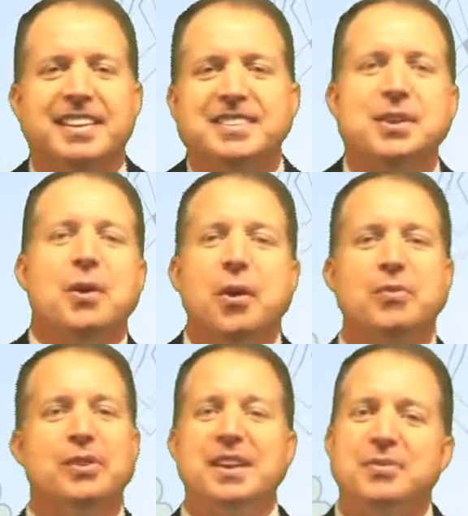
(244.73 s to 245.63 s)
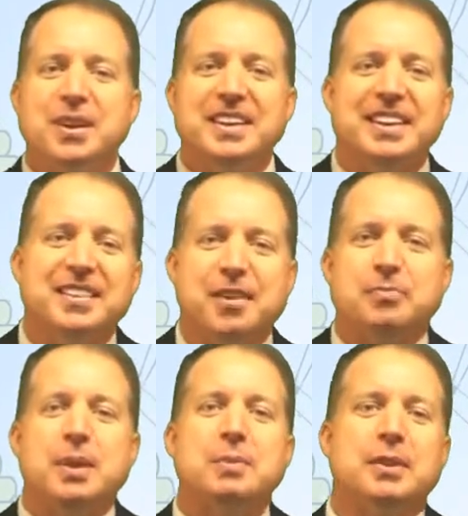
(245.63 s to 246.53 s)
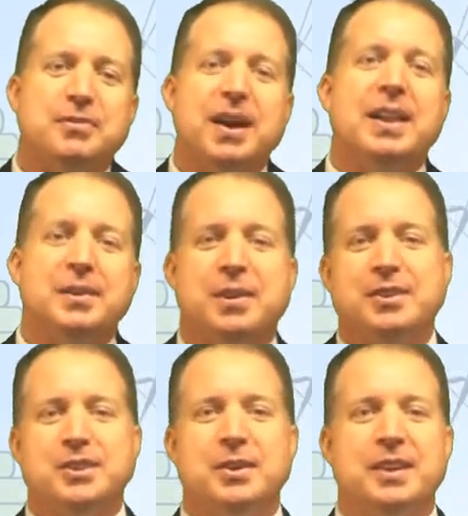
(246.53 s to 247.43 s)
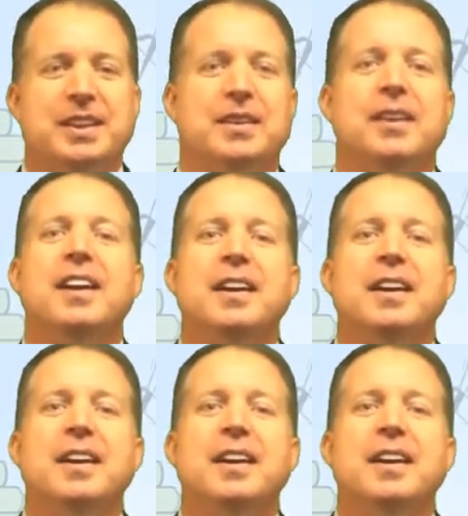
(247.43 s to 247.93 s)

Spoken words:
So hopefully if we can get enough people to follow our journey here,